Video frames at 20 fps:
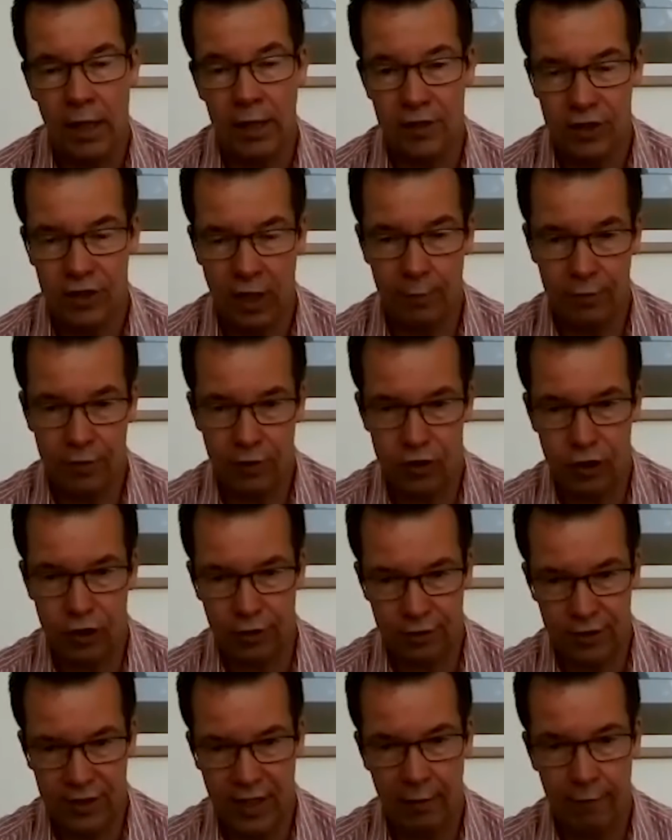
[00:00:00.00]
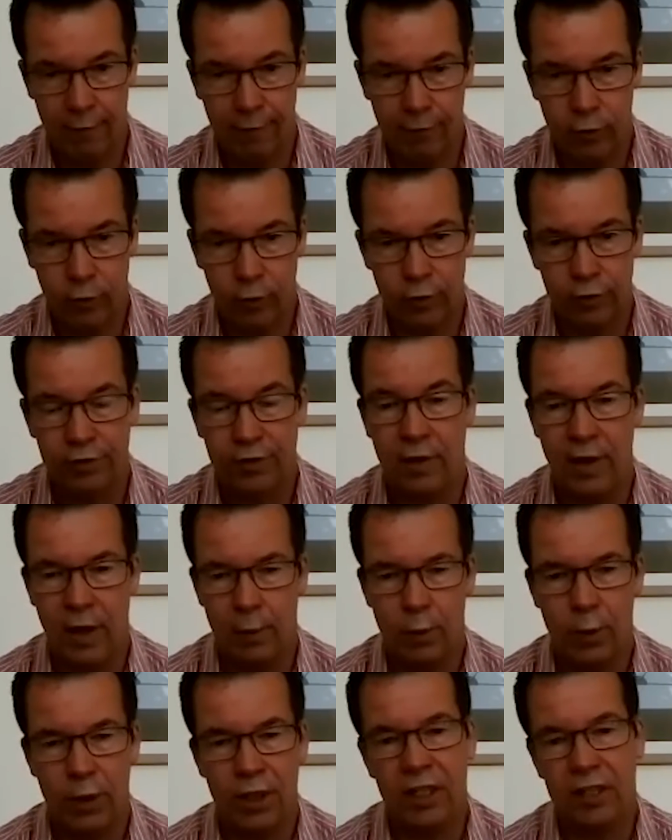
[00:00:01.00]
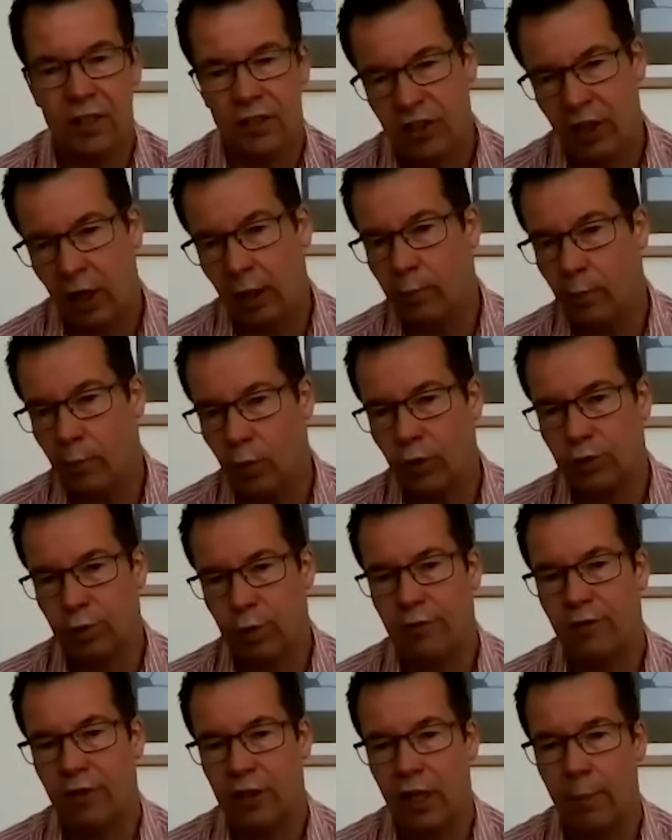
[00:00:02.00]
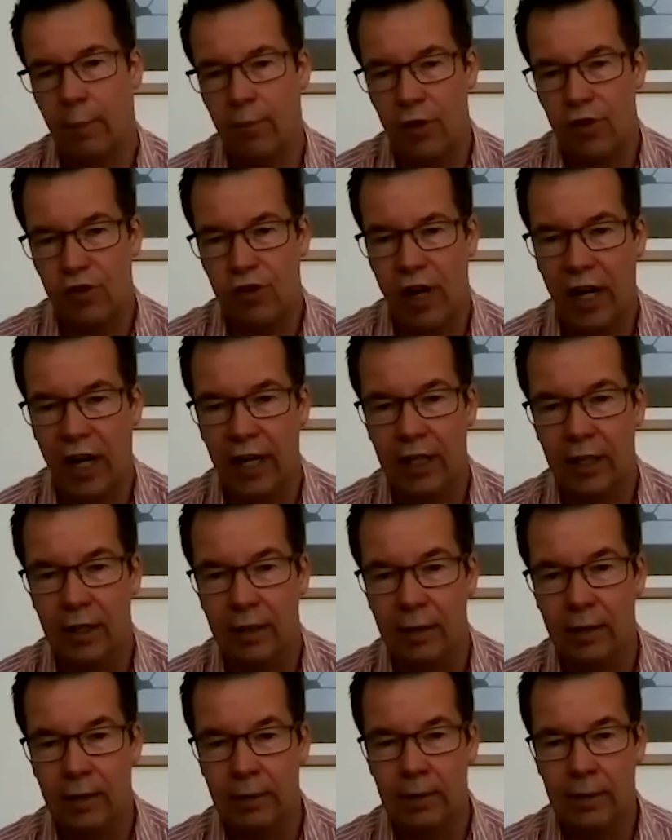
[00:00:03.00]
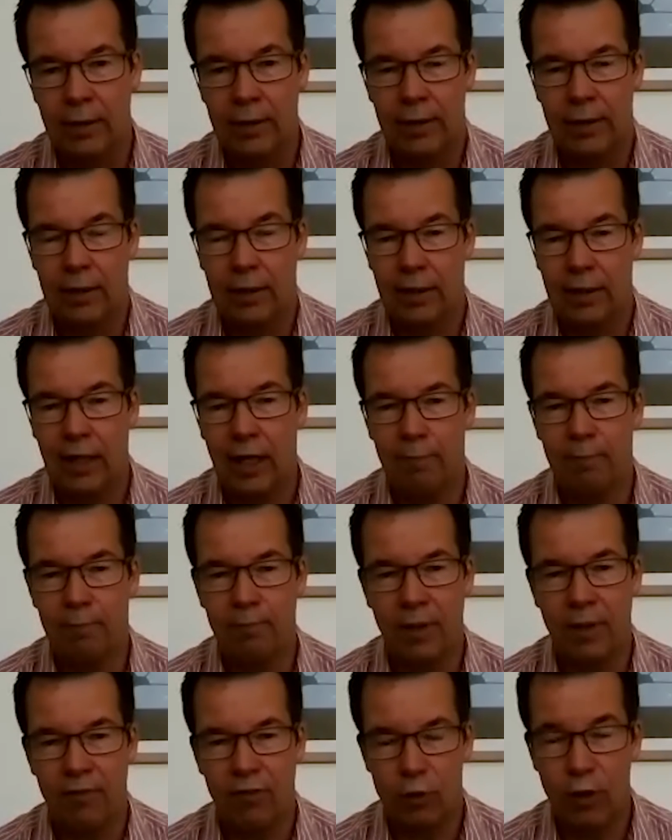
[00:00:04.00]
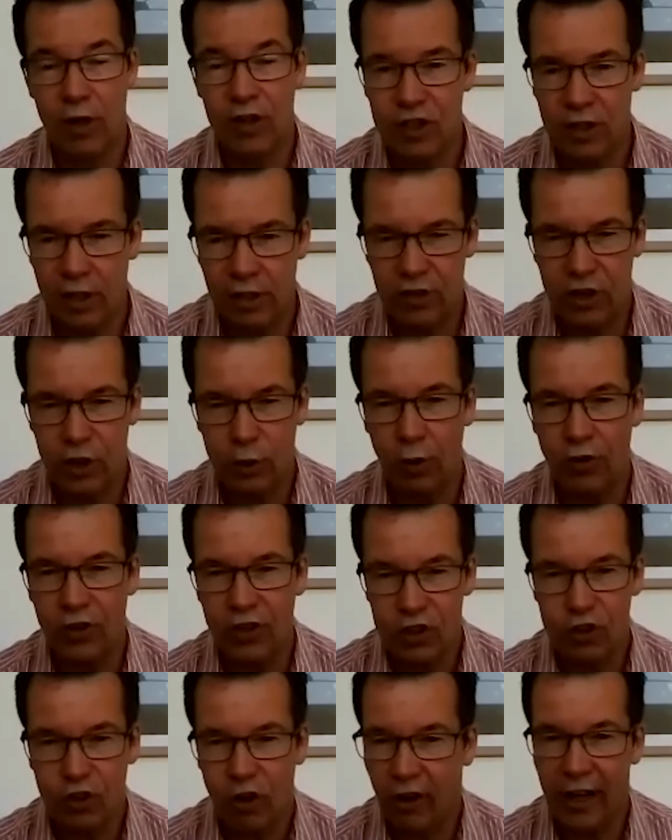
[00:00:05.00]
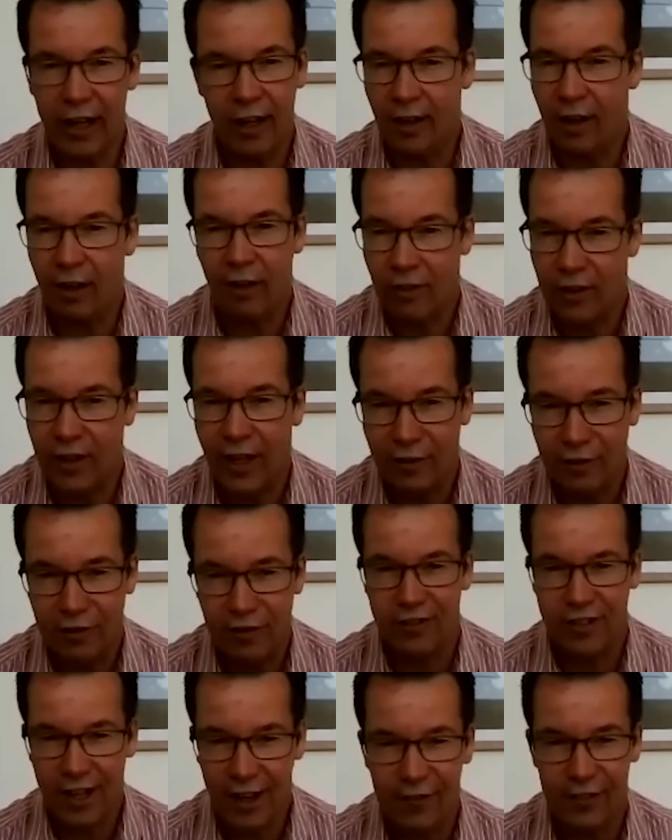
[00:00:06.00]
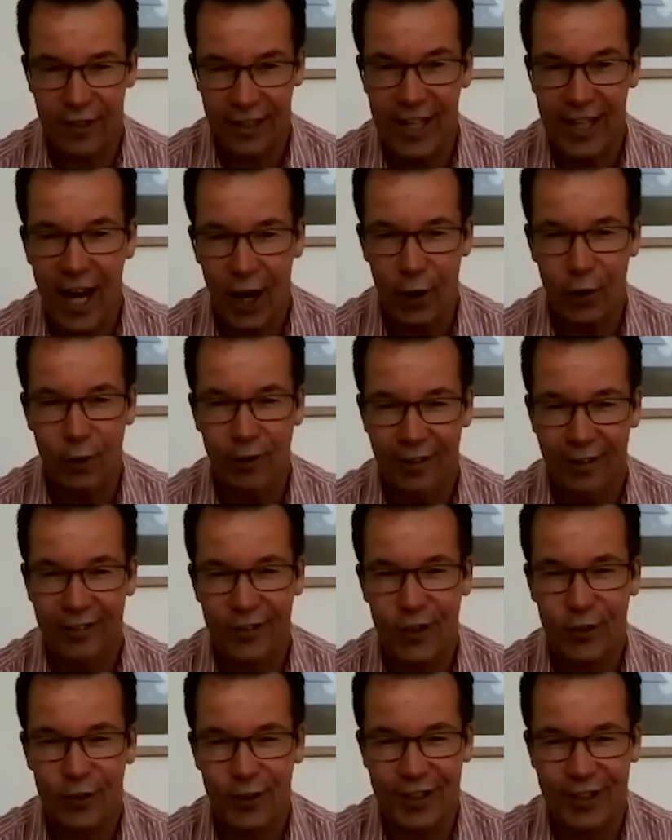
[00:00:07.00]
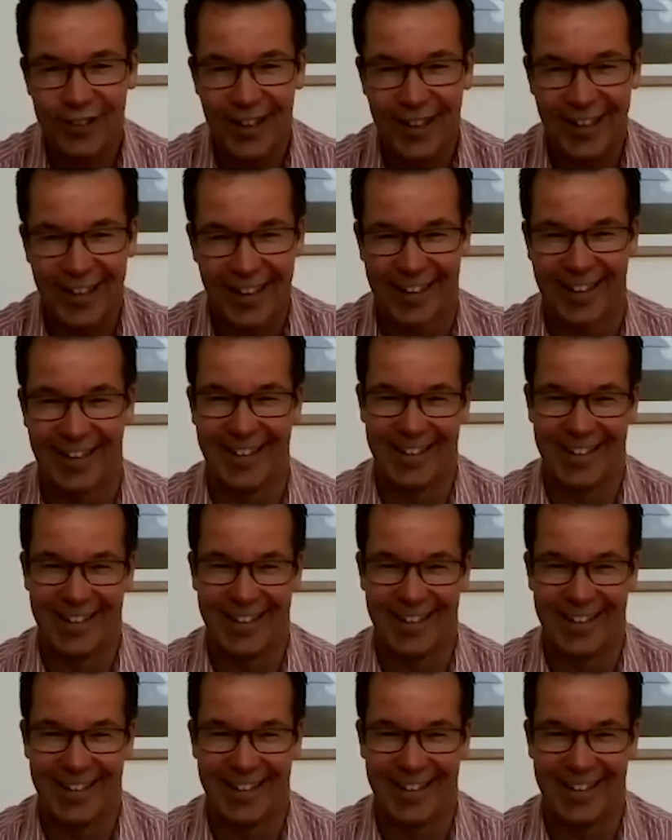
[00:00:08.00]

in terms of just the downforce, and then we need a chunk more to overcome the drag. The question is, do you want to try it? The answer is definitely no. It's too risky.